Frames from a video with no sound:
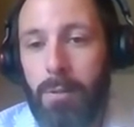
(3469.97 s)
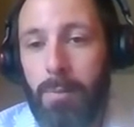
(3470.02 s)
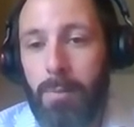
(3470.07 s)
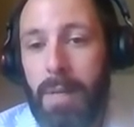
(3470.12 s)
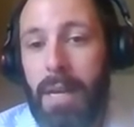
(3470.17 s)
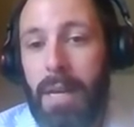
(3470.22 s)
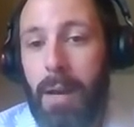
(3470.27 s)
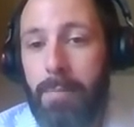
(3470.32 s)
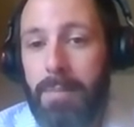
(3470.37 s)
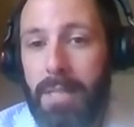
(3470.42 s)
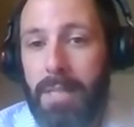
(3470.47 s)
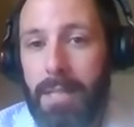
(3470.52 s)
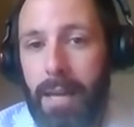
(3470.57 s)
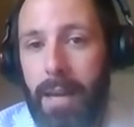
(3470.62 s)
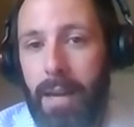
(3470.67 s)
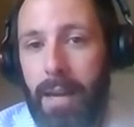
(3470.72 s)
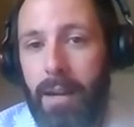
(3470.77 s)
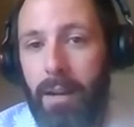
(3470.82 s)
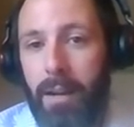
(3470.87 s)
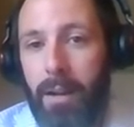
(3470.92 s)
be up to
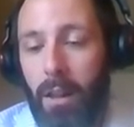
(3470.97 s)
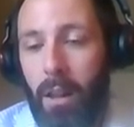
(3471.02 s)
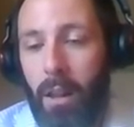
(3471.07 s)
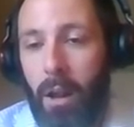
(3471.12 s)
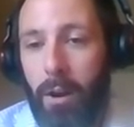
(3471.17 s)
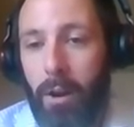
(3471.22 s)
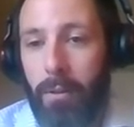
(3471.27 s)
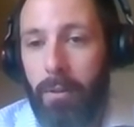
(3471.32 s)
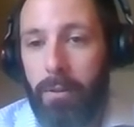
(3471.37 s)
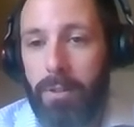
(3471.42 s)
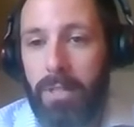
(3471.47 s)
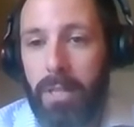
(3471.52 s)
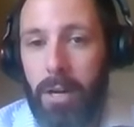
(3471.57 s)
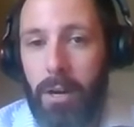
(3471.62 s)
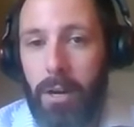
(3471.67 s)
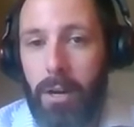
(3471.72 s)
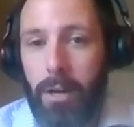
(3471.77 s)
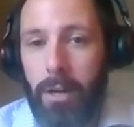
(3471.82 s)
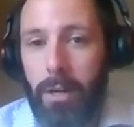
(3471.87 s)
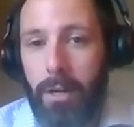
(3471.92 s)
date in a lot of those
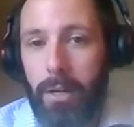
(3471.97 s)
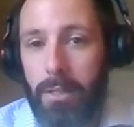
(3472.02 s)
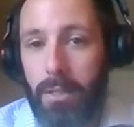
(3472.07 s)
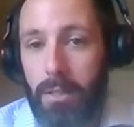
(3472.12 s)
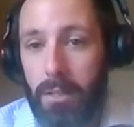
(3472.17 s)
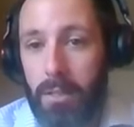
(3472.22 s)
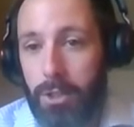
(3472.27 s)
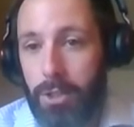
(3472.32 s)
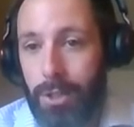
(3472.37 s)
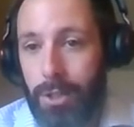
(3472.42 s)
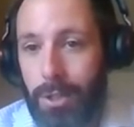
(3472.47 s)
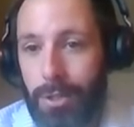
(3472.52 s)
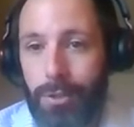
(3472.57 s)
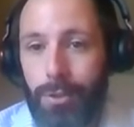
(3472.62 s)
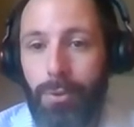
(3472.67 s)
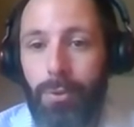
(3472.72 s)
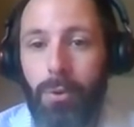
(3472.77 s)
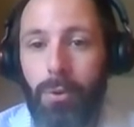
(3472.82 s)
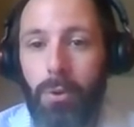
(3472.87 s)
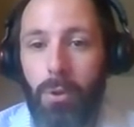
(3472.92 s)
areas, such as
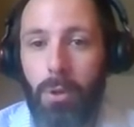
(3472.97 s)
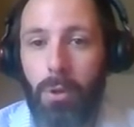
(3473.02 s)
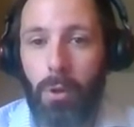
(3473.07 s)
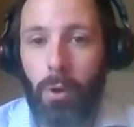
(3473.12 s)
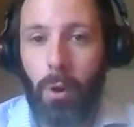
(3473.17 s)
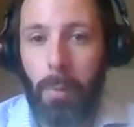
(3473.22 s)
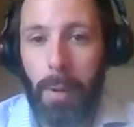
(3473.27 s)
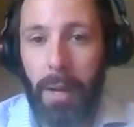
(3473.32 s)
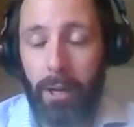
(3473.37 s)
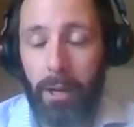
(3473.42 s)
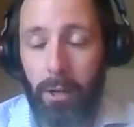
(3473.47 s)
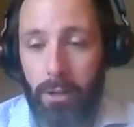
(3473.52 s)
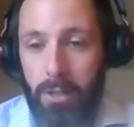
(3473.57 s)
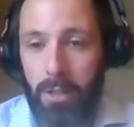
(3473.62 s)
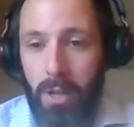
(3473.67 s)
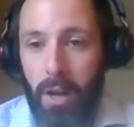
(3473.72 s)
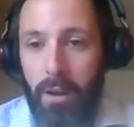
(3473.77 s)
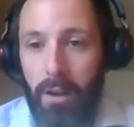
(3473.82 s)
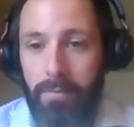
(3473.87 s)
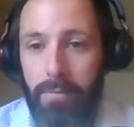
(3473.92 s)
Google or
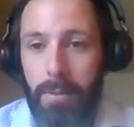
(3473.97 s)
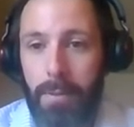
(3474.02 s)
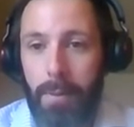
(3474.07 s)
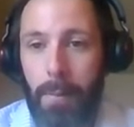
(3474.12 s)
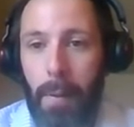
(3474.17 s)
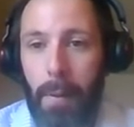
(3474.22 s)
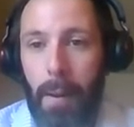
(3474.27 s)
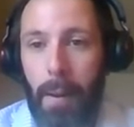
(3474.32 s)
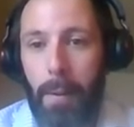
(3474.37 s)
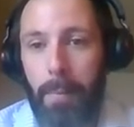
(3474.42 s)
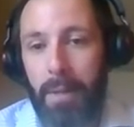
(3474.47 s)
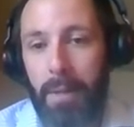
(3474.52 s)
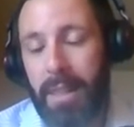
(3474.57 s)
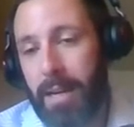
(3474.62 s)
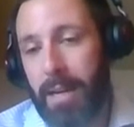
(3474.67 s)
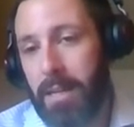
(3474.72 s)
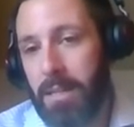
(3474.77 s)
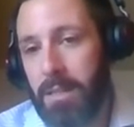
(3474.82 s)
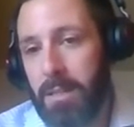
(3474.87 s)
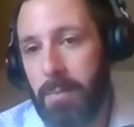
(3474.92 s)
Microsoft, but
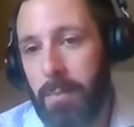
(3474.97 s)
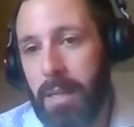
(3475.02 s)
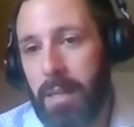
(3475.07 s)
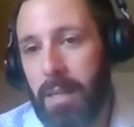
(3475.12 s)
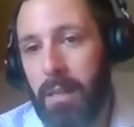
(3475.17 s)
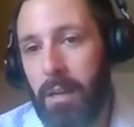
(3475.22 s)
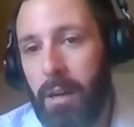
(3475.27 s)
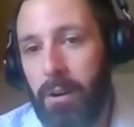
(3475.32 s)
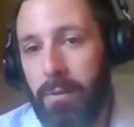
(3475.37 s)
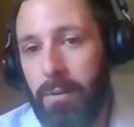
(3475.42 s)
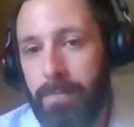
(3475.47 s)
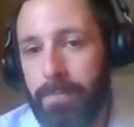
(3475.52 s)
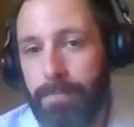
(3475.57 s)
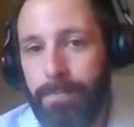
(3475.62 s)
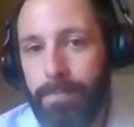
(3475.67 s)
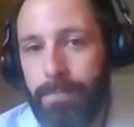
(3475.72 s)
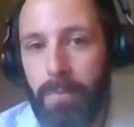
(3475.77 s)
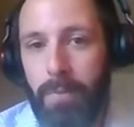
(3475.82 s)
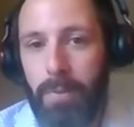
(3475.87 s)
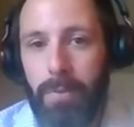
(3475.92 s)
that doesn't mean
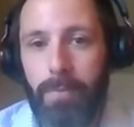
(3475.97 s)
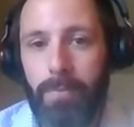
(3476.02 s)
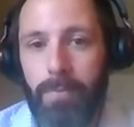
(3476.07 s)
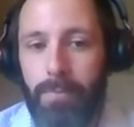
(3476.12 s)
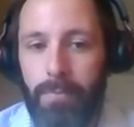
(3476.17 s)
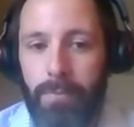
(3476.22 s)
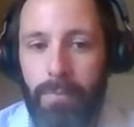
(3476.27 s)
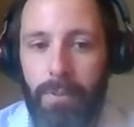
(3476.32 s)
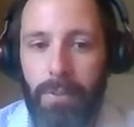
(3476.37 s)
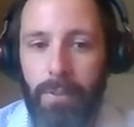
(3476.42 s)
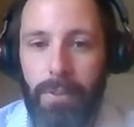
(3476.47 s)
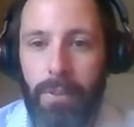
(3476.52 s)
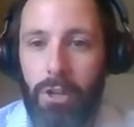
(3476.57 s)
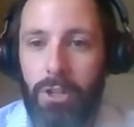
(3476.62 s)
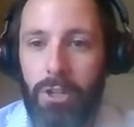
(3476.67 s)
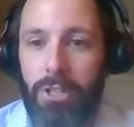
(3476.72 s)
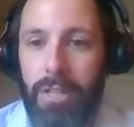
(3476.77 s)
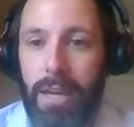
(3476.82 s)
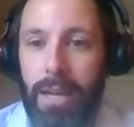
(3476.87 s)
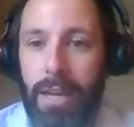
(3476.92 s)
they're
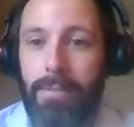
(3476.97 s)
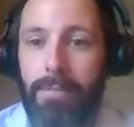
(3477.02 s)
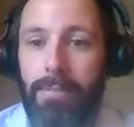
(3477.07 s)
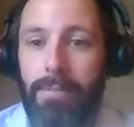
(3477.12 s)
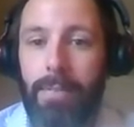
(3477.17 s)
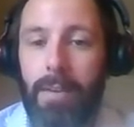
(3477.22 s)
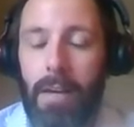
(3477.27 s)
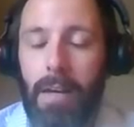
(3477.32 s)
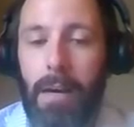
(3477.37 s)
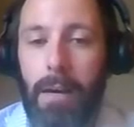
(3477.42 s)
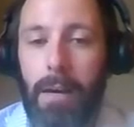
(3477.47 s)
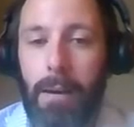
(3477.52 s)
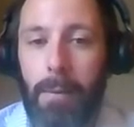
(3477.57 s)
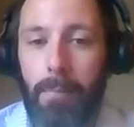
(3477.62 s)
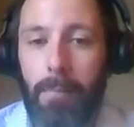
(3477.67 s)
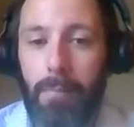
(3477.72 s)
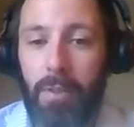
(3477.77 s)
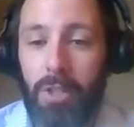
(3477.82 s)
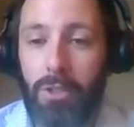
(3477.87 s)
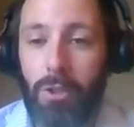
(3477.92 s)
safe.
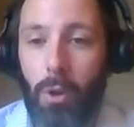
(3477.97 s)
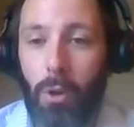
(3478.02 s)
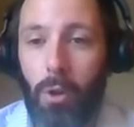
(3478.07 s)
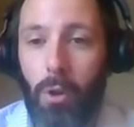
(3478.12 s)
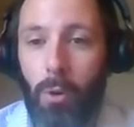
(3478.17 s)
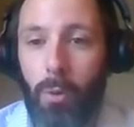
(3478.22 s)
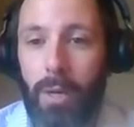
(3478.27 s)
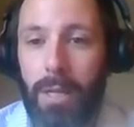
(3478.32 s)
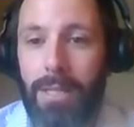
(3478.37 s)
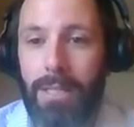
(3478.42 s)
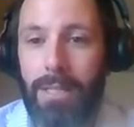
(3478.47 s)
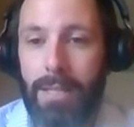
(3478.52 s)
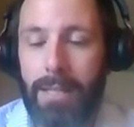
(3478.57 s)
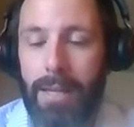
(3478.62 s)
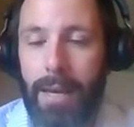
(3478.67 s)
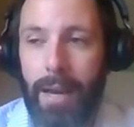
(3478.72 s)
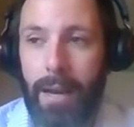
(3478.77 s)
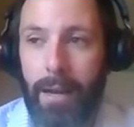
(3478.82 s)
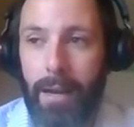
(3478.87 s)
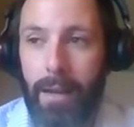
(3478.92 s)
The SolarWinds
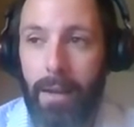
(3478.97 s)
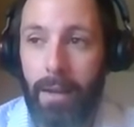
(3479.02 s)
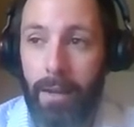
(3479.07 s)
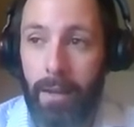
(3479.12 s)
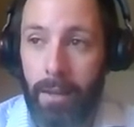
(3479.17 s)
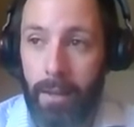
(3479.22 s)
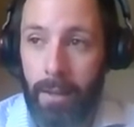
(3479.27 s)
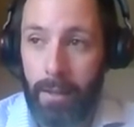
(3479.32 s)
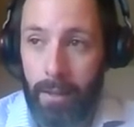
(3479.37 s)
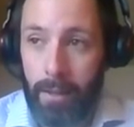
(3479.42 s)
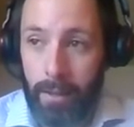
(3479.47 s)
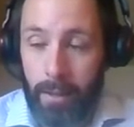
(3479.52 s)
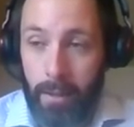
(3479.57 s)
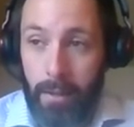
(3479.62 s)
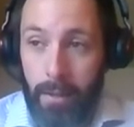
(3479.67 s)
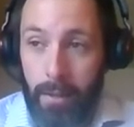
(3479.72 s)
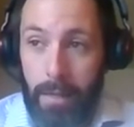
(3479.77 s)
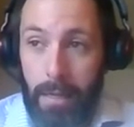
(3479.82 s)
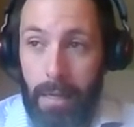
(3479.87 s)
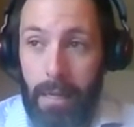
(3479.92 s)
attack
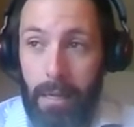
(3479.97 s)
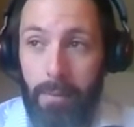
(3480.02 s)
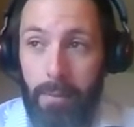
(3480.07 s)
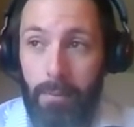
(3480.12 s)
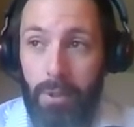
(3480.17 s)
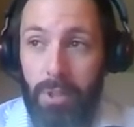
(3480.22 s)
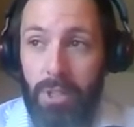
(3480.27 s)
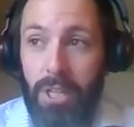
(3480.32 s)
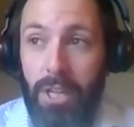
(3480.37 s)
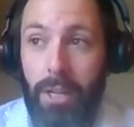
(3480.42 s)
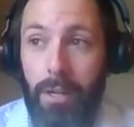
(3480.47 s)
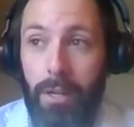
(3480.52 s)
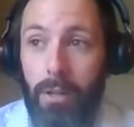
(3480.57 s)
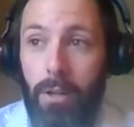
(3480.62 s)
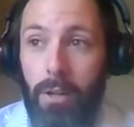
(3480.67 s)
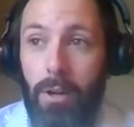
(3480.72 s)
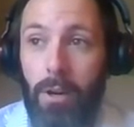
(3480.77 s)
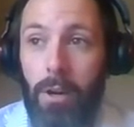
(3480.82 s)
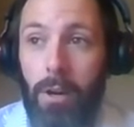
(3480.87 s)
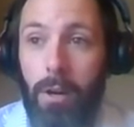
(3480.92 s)
in
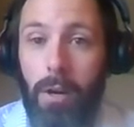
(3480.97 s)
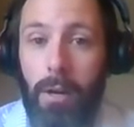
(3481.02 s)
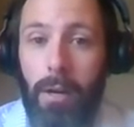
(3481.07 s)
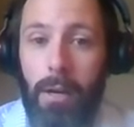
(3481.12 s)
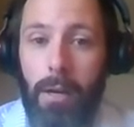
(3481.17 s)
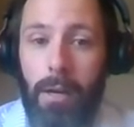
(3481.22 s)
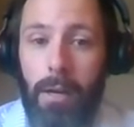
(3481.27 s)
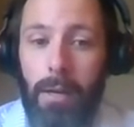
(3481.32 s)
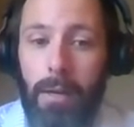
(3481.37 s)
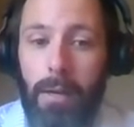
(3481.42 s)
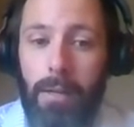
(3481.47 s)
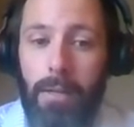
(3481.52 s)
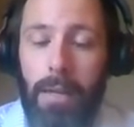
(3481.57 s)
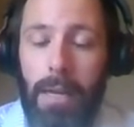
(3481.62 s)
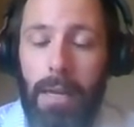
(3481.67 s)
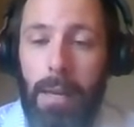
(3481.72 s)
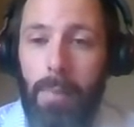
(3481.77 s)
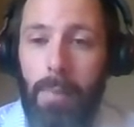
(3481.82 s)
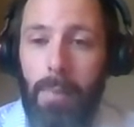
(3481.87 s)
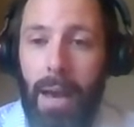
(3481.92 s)
particular
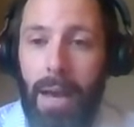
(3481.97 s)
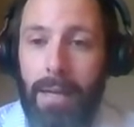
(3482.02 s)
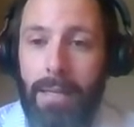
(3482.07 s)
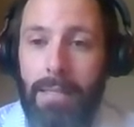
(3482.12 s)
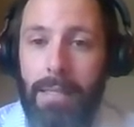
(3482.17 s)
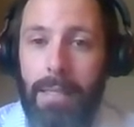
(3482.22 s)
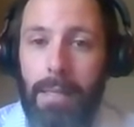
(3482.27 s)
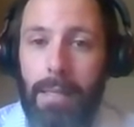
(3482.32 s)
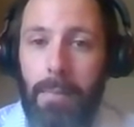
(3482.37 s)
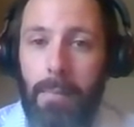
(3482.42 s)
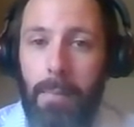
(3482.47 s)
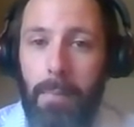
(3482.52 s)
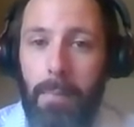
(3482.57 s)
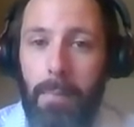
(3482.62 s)
impacted